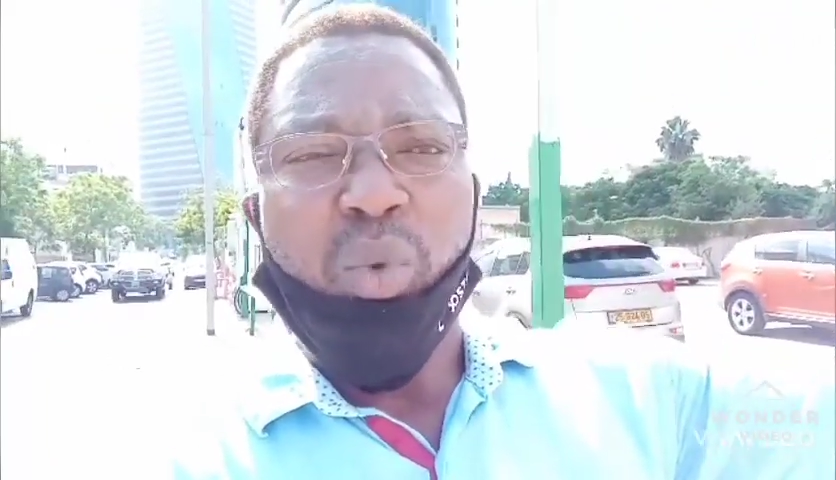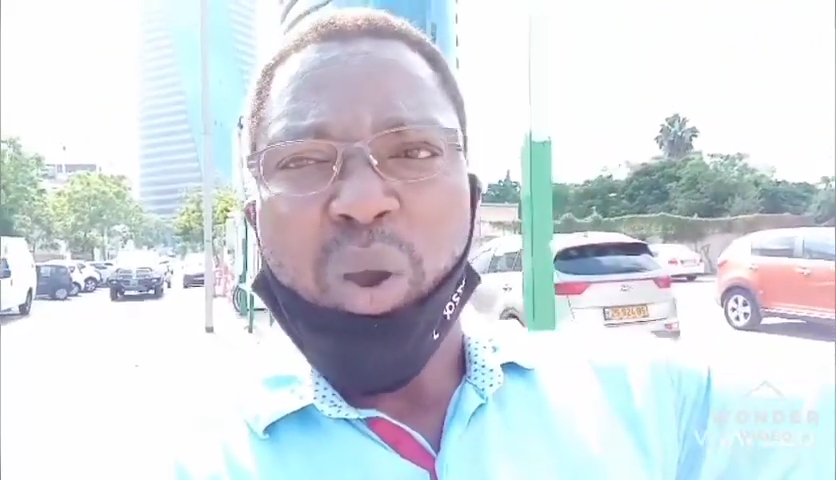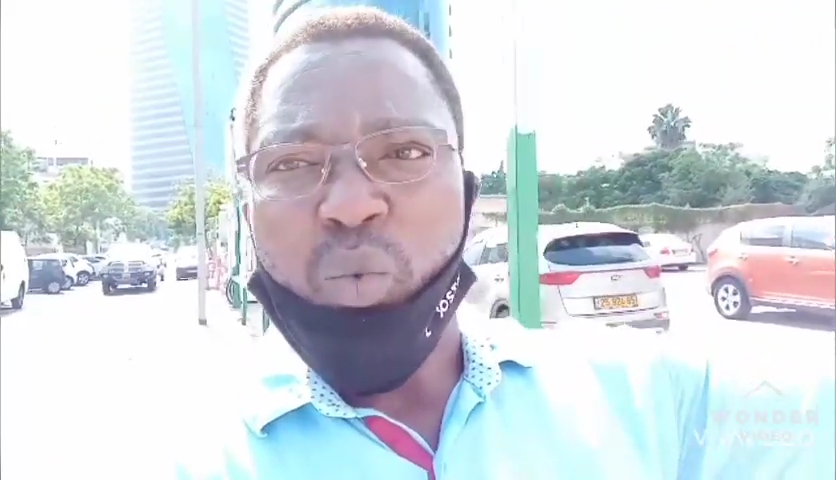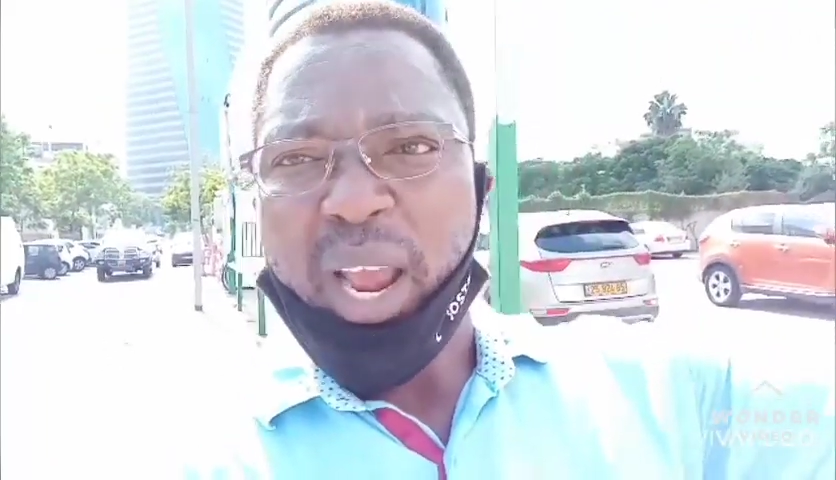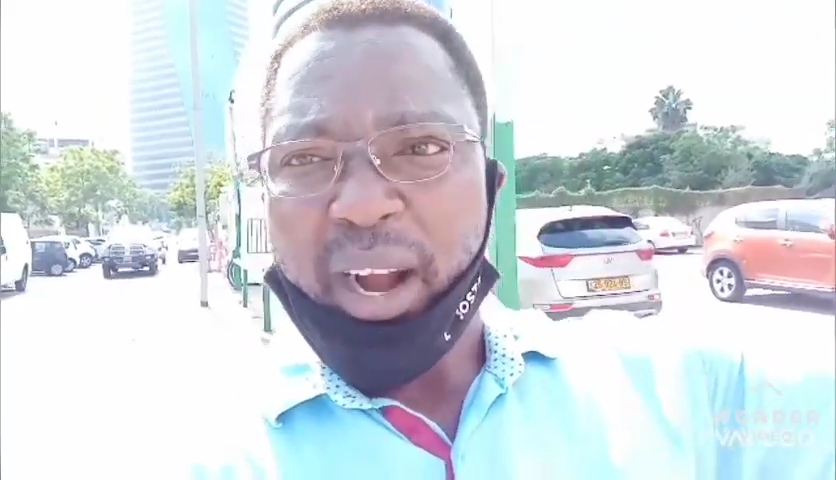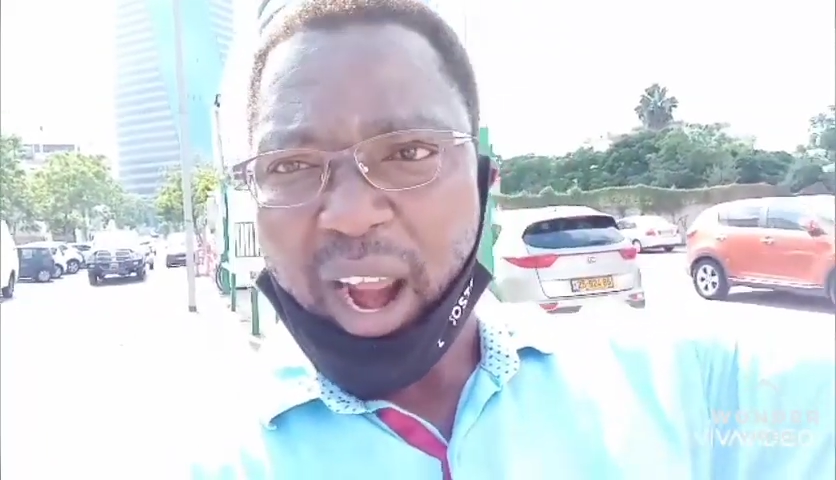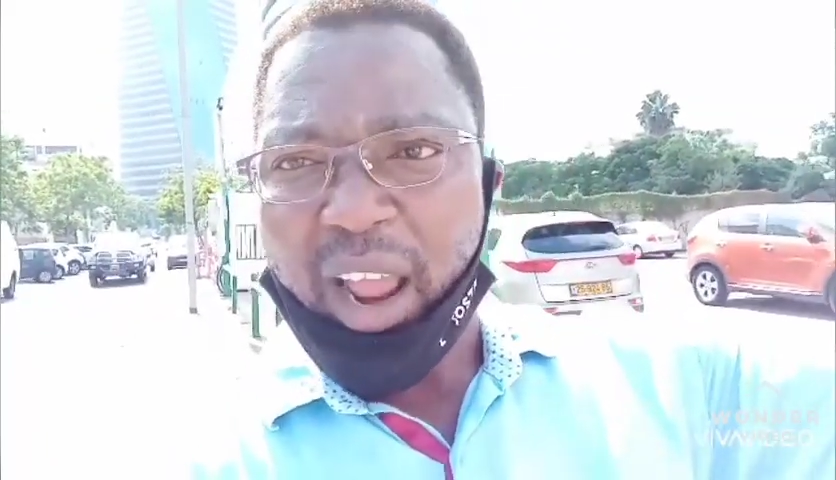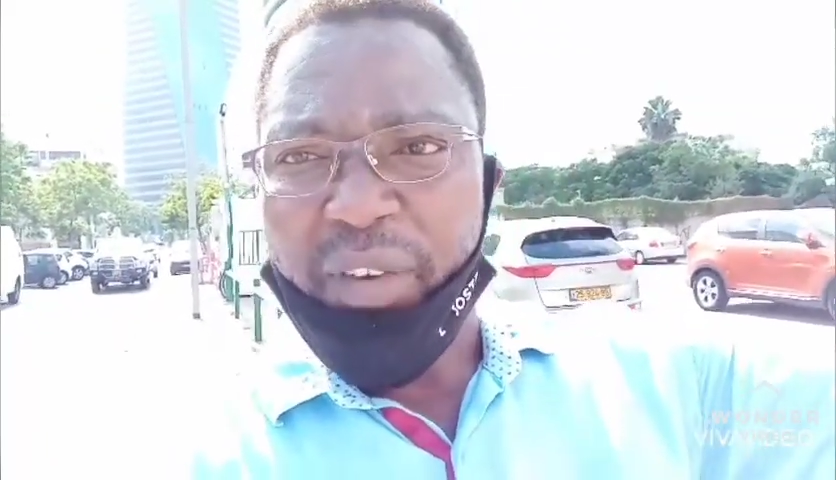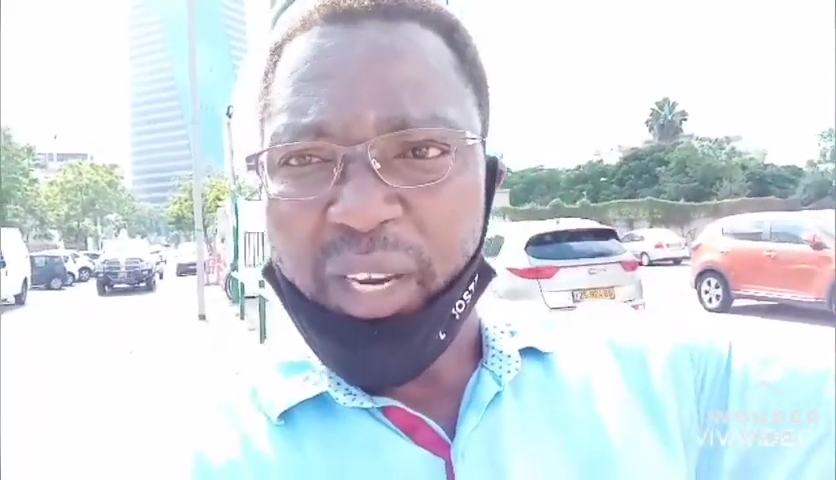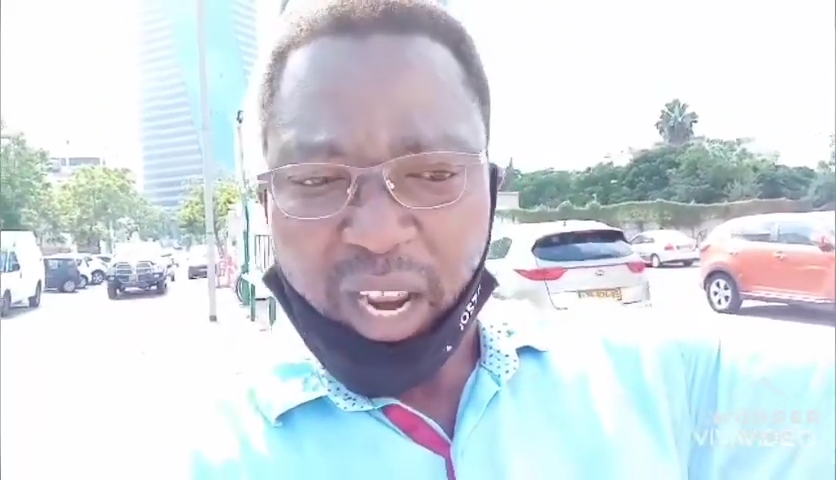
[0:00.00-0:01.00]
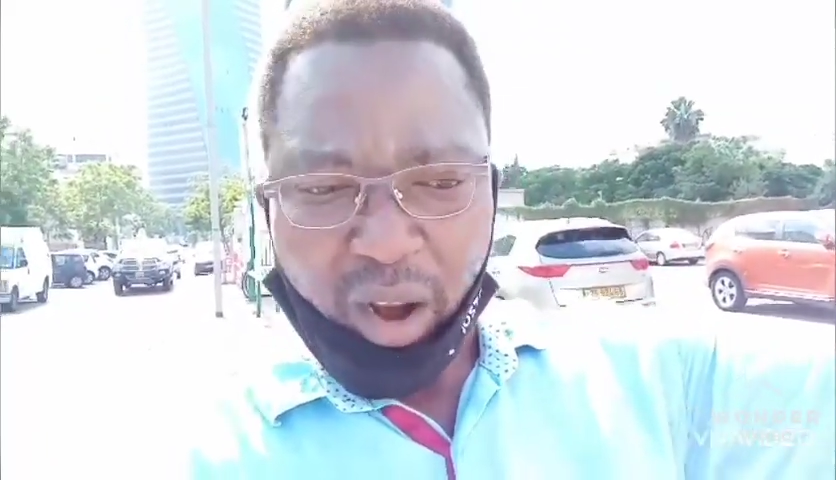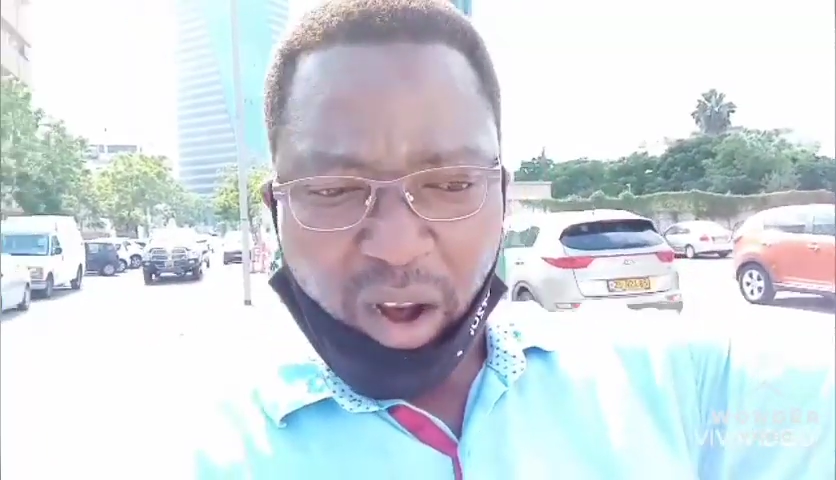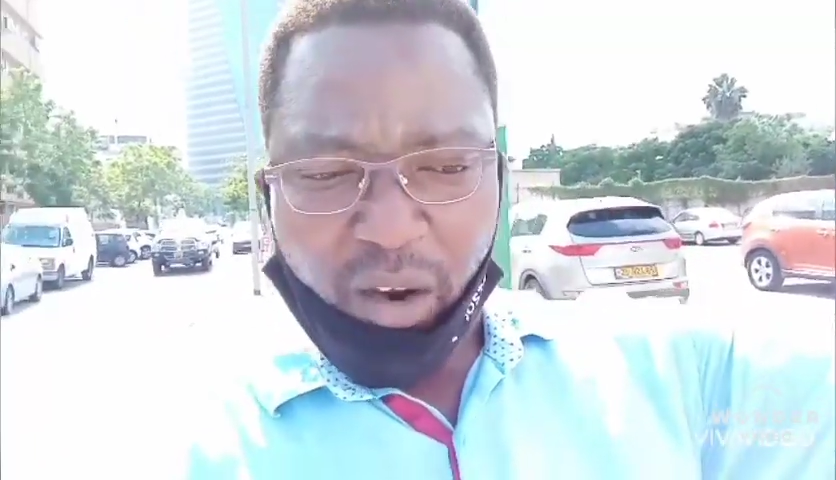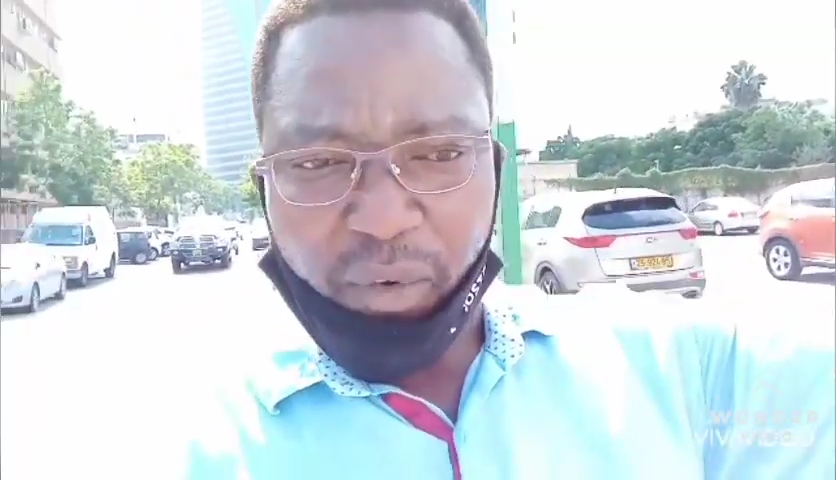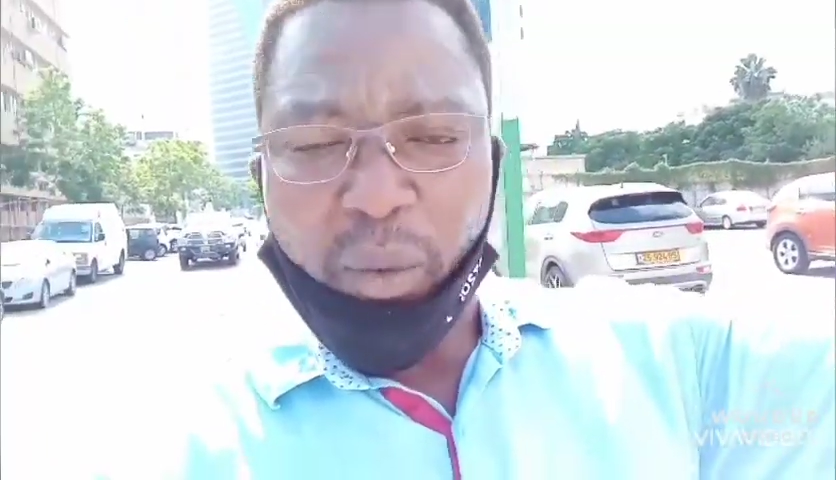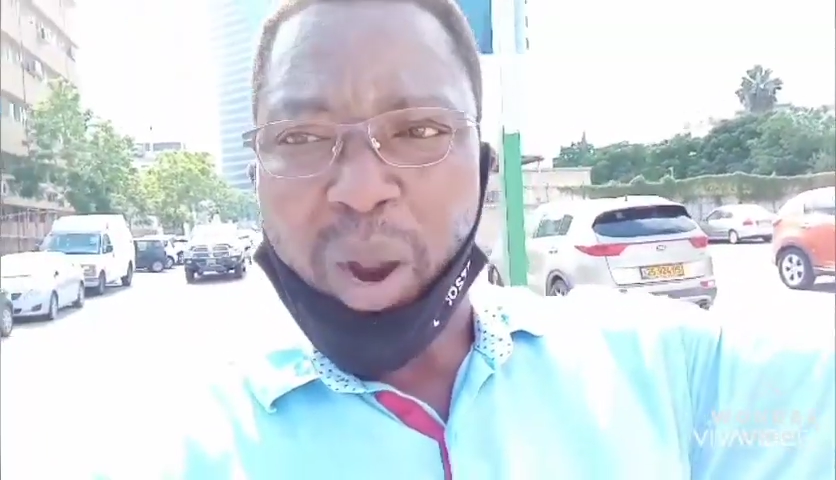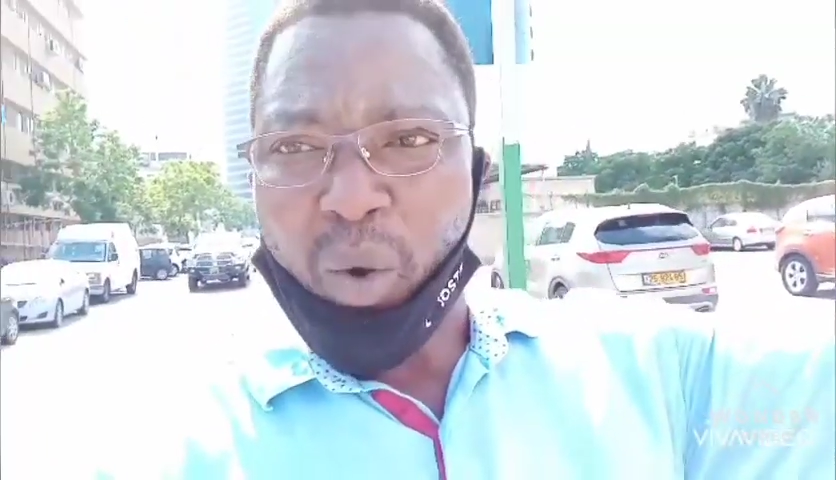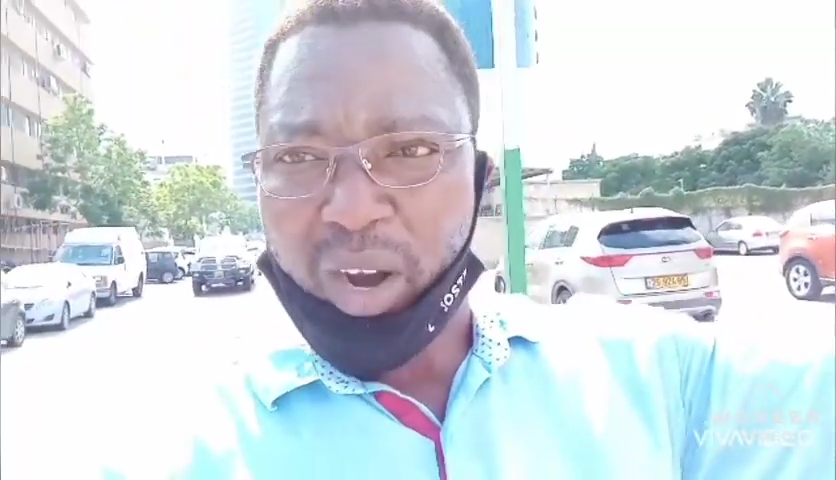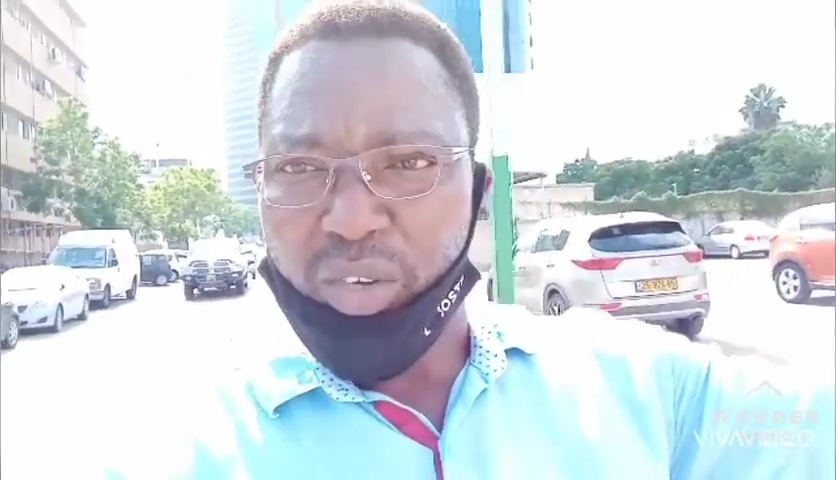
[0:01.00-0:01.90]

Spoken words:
when we arrive in from our